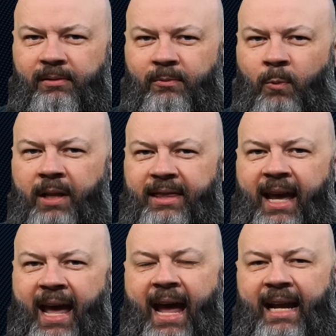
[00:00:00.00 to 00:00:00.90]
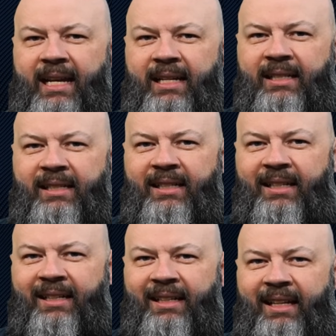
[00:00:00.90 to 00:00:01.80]
What the heck?
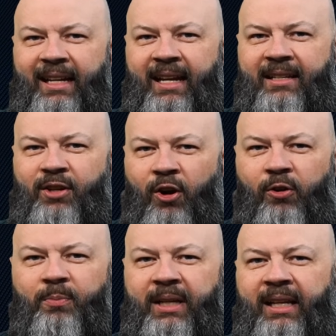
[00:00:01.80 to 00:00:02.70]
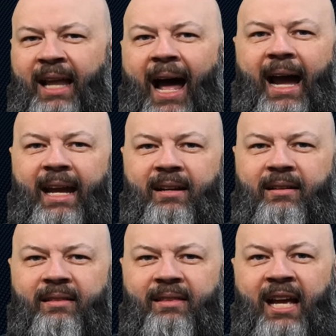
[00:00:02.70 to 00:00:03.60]
It told me a lie.
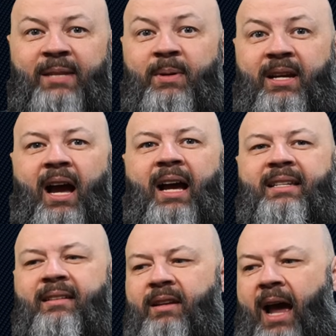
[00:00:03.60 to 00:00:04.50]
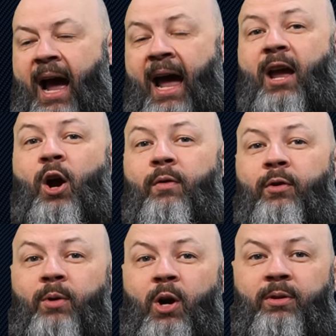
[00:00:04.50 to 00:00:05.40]
That's because I
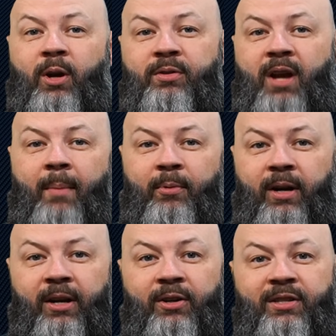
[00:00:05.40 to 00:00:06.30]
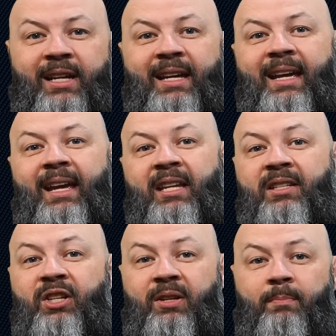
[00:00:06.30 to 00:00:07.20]
overrode those operators
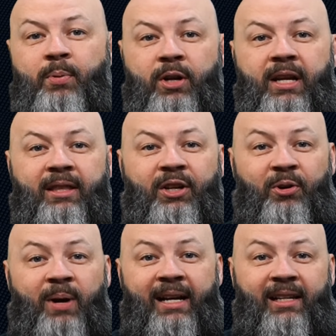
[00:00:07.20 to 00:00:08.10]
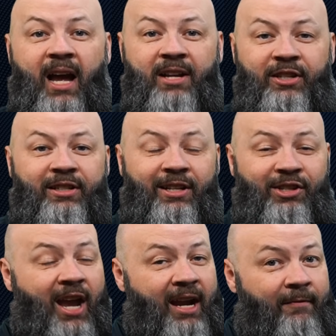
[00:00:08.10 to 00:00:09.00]
and didn't put in the correct logic to
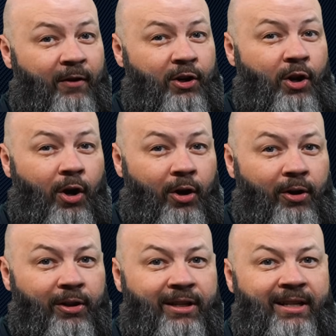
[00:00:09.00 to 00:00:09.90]
check for null,